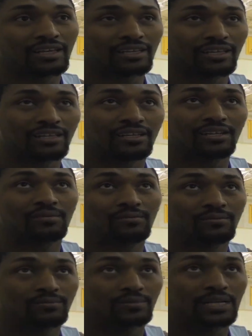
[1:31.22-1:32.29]
And then
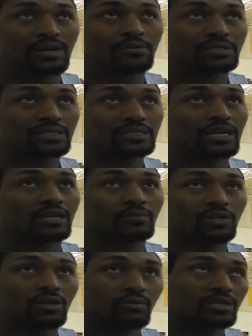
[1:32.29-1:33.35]
um, when I was in
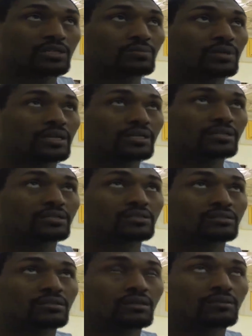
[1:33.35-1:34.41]
Sacramento, we was playing,
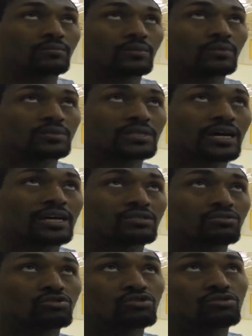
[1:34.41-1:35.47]
um, it was tied
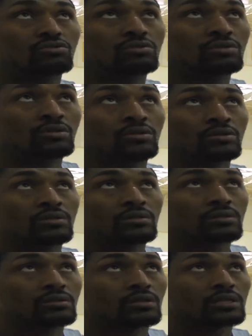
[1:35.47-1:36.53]
2-2
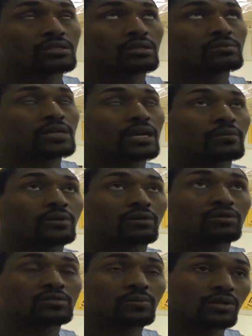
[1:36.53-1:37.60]
against um, Sacramento
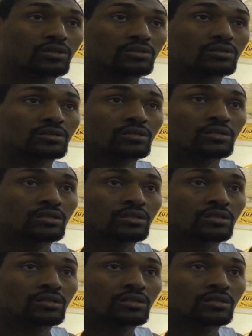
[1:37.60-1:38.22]
on the Spurs.